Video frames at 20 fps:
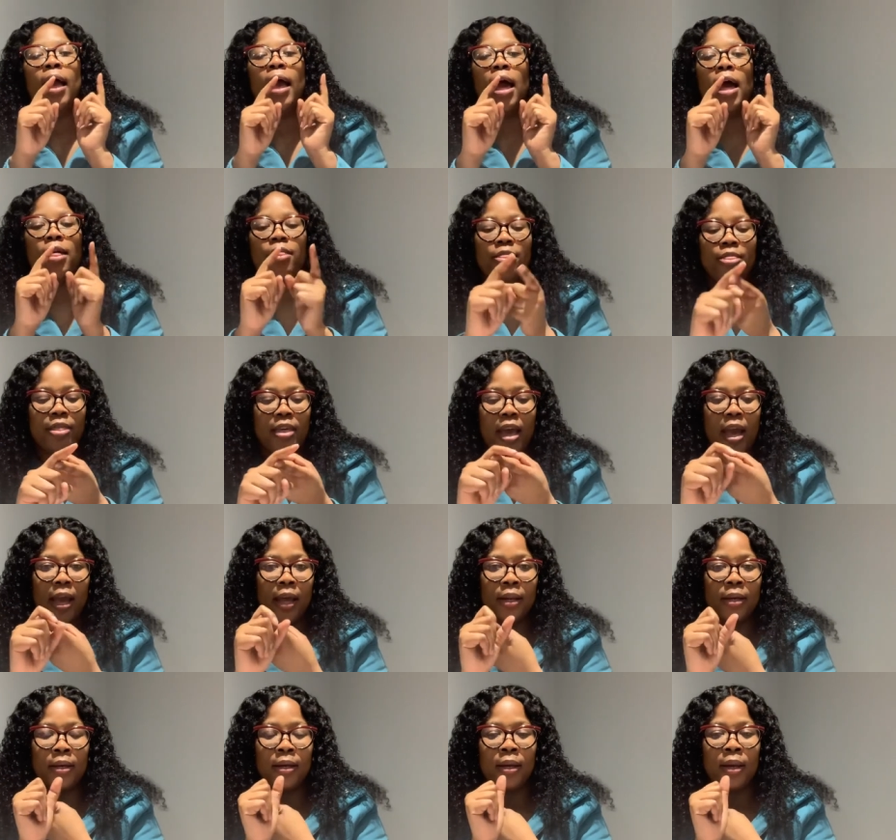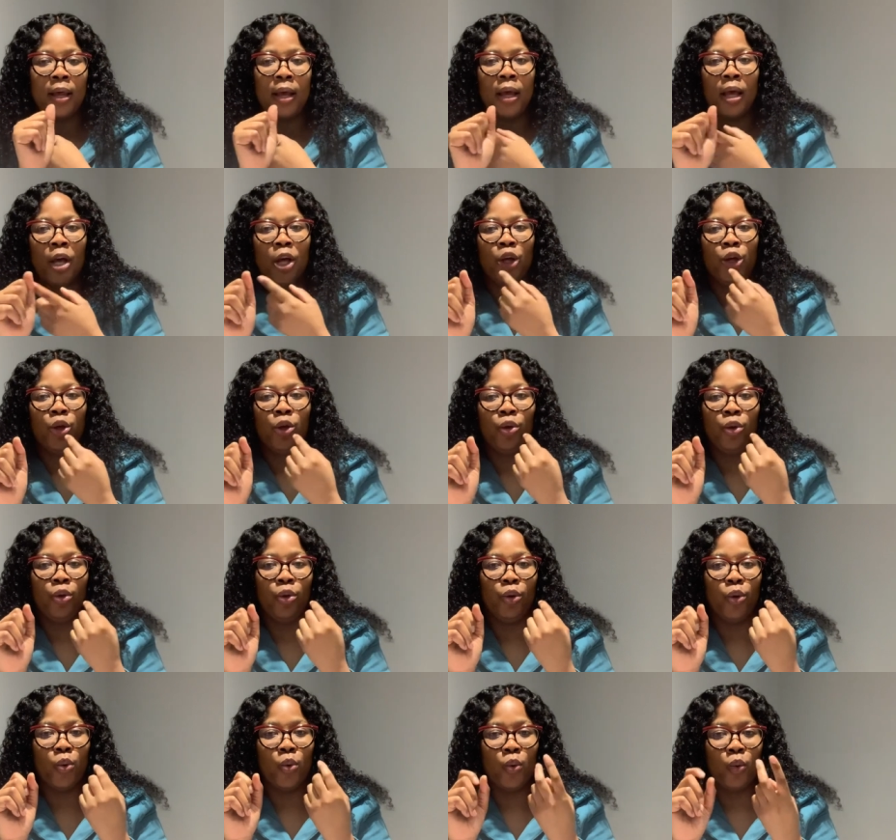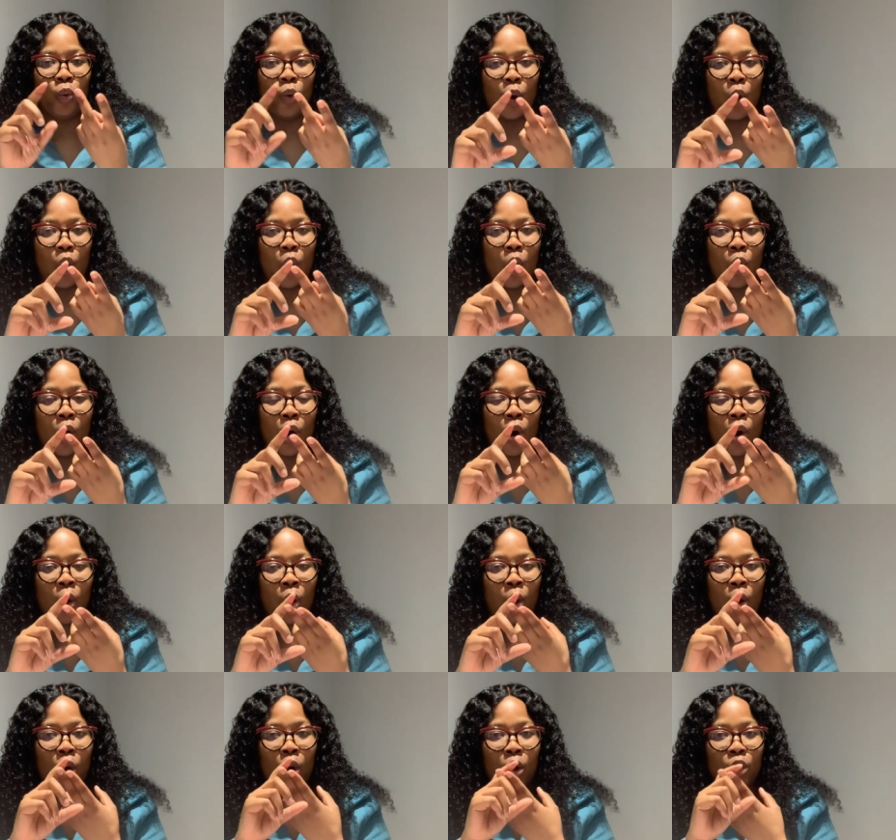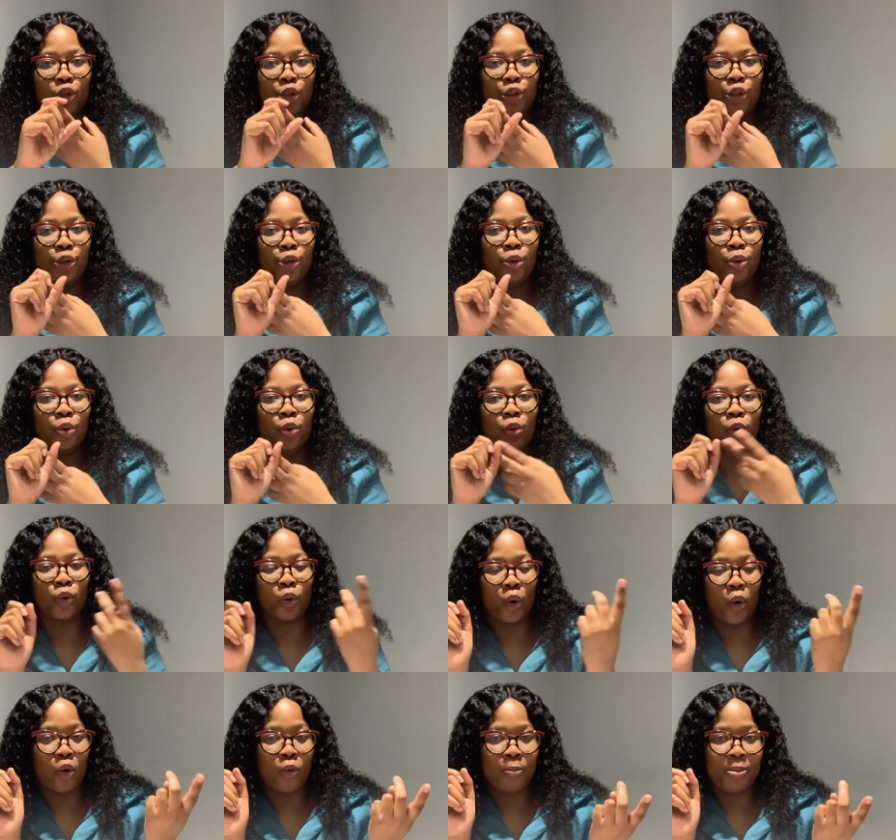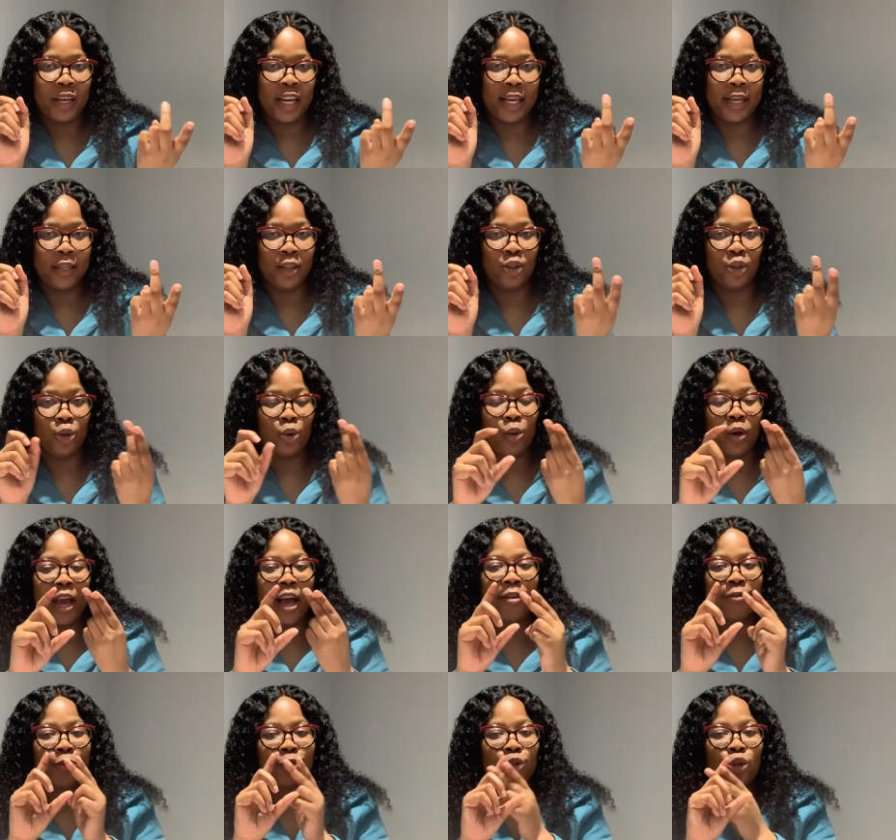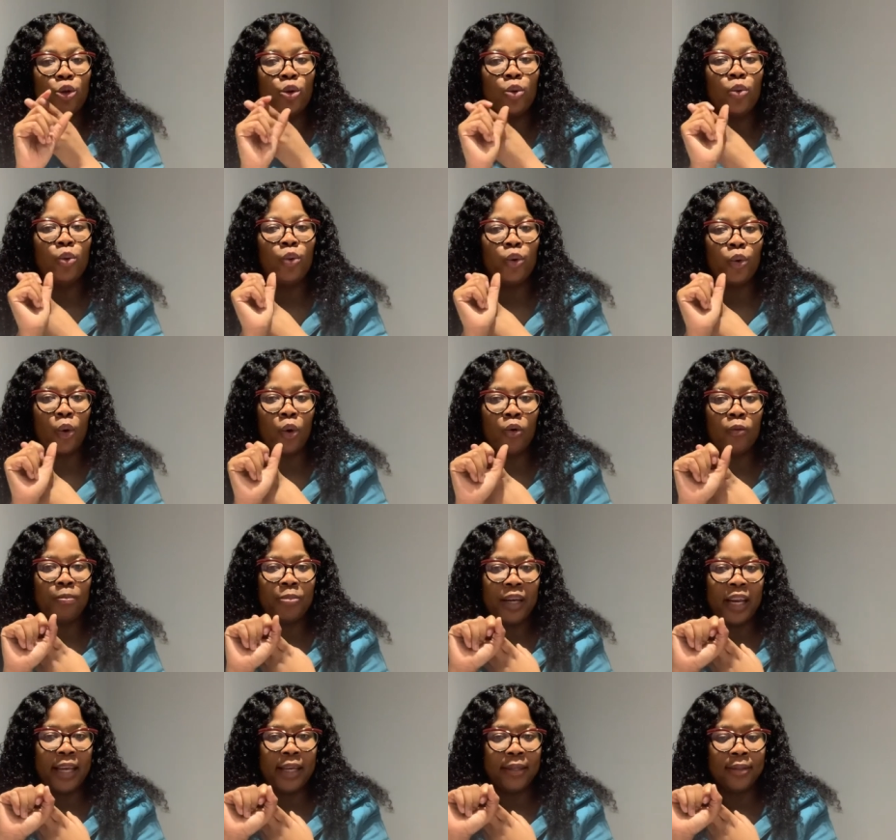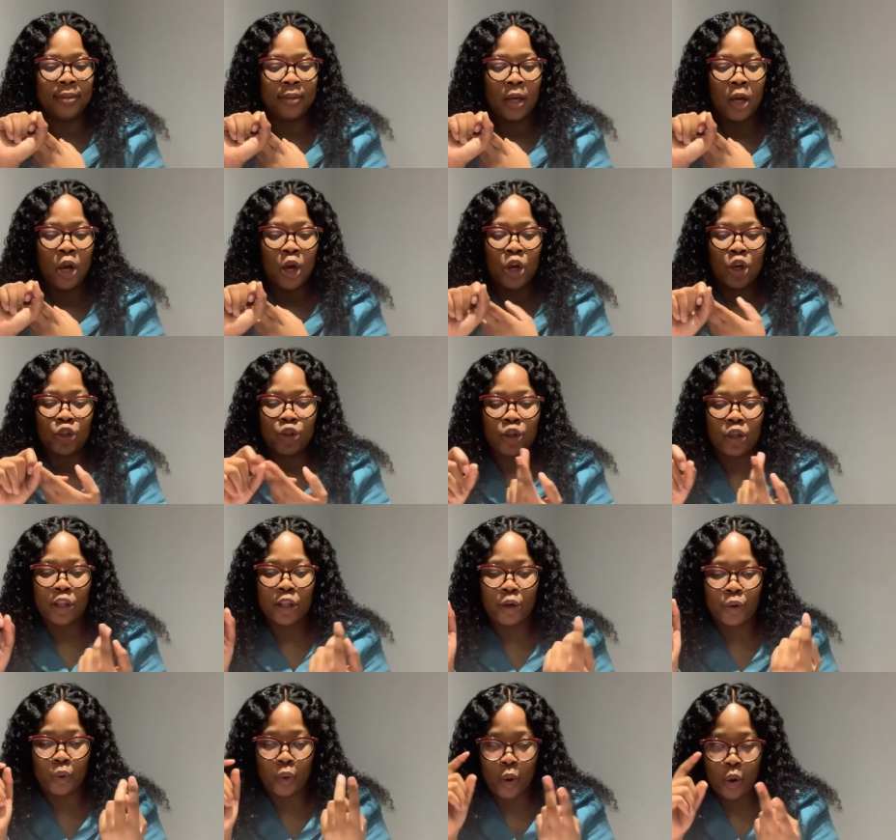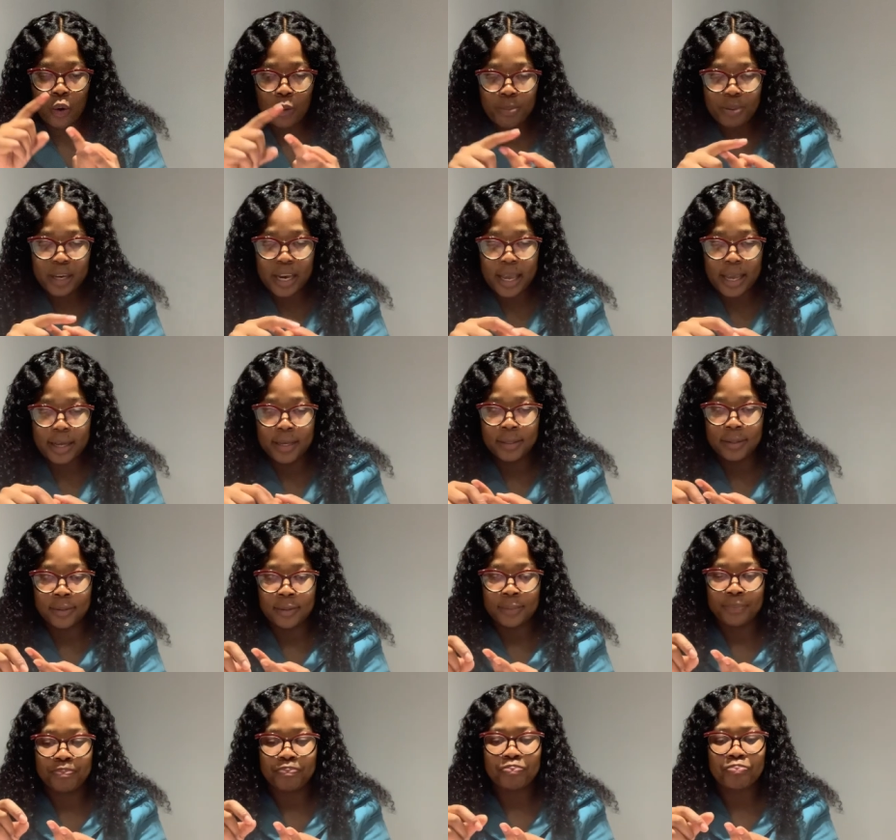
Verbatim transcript: and then you go to role plays you have two role plays so the role plays